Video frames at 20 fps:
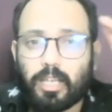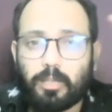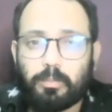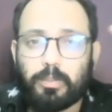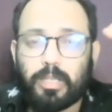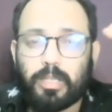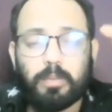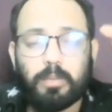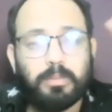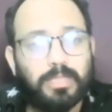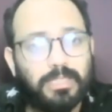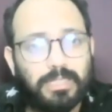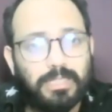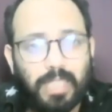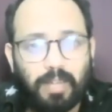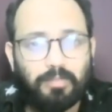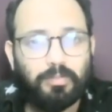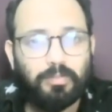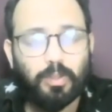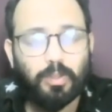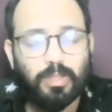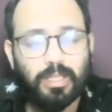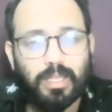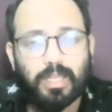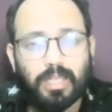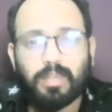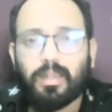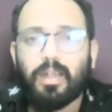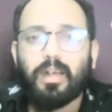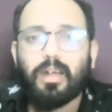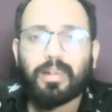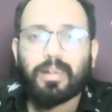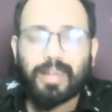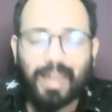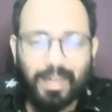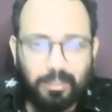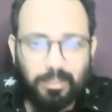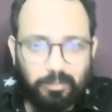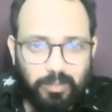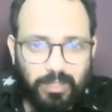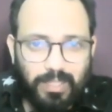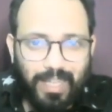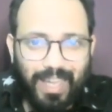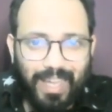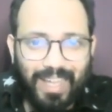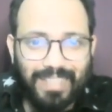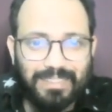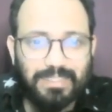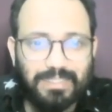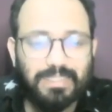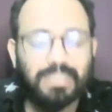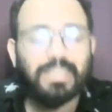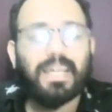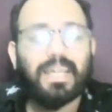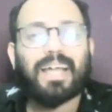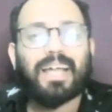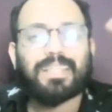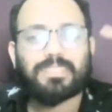Aluminum is amphoteric, react with acid